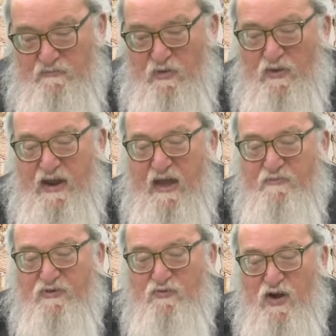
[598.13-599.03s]
But what
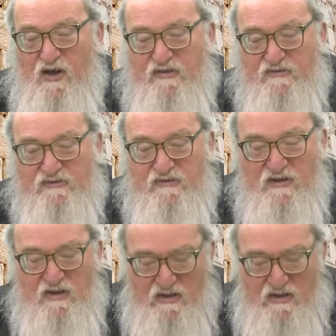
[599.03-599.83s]
happened was,